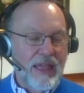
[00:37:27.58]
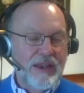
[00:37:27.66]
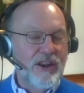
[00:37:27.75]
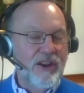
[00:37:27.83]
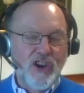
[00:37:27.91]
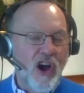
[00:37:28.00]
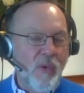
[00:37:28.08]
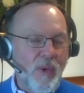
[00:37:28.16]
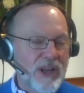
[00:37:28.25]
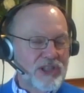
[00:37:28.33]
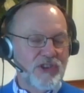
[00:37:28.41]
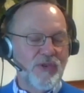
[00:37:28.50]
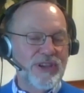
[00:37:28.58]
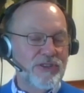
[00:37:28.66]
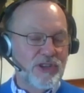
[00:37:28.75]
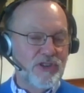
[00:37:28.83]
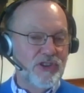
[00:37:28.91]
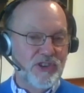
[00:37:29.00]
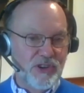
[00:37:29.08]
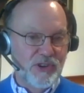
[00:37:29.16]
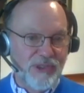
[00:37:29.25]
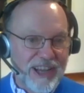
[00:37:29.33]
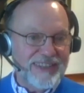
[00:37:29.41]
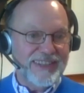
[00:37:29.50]
no one's going to do
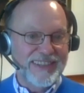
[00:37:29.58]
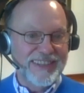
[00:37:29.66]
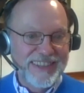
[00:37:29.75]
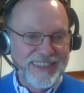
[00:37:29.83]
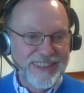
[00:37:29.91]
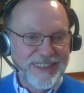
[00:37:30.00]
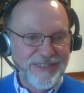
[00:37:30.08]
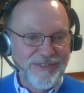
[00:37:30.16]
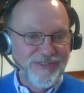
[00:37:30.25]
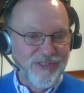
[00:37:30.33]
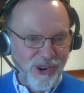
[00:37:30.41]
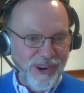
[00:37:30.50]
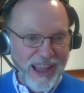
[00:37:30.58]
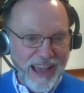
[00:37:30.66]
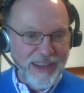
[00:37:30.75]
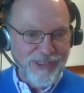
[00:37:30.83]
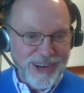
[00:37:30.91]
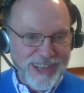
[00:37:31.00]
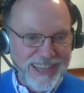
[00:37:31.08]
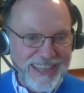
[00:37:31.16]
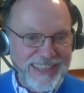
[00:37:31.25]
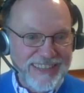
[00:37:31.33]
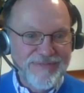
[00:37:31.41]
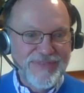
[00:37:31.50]
it for Africa.
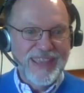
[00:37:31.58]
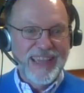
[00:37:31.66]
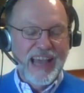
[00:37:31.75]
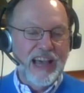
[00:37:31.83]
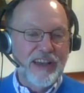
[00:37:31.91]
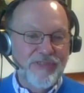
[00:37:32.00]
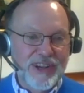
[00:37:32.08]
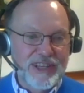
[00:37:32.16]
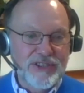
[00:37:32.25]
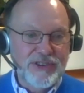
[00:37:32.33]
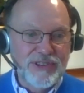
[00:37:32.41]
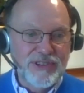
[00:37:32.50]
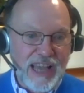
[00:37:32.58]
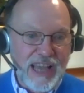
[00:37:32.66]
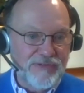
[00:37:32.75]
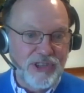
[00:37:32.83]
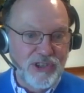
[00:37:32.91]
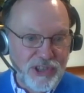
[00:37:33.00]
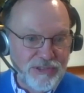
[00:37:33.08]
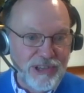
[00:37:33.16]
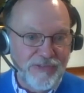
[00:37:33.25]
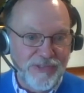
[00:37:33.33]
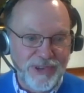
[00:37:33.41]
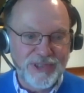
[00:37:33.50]
Africa is going to have to do
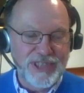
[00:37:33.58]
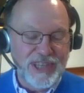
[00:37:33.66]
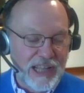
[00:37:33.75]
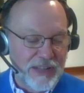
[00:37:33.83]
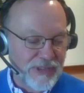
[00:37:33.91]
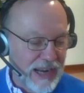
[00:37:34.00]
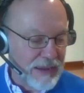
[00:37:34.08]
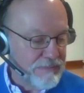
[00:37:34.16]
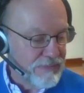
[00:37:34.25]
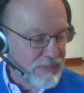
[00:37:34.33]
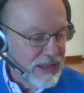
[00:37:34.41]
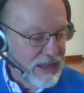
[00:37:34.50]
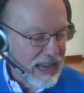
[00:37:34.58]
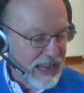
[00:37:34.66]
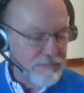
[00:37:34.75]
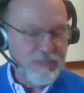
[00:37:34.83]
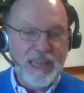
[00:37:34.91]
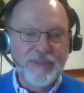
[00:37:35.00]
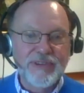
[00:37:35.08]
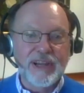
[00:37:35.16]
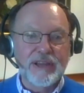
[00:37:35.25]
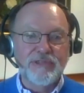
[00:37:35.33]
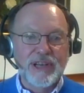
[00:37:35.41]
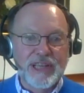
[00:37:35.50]
it for itself. And I'm being very
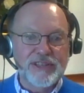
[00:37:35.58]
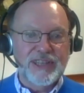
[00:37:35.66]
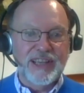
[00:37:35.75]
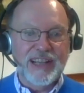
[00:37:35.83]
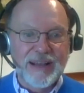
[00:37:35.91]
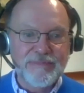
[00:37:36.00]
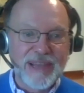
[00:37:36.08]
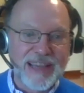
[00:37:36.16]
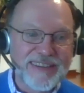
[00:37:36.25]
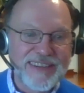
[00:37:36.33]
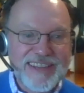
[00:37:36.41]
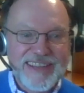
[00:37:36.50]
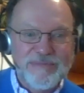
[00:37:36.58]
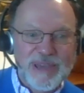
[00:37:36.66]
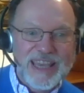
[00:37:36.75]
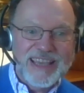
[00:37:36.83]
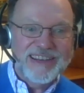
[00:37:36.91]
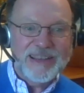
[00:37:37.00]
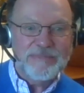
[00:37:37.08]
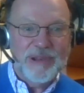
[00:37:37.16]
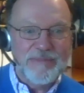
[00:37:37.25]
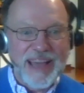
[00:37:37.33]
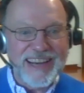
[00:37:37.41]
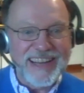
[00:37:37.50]
realistic. I'm not being
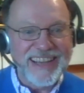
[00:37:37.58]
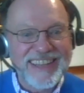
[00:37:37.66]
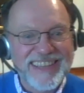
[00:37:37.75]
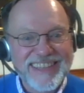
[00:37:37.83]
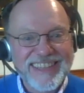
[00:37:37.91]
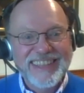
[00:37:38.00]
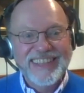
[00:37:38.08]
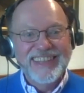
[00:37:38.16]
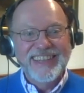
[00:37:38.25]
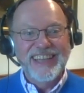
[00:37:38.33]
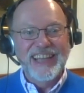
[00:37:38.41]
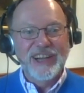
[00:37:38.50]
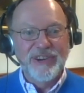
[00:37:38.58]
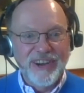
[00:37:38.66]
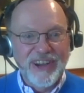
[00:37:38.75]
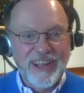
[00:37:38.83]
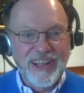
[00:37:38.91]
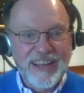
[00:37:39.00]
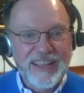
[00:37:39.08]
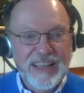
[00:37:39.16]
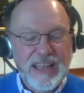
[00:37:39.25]
diplomatic here at all.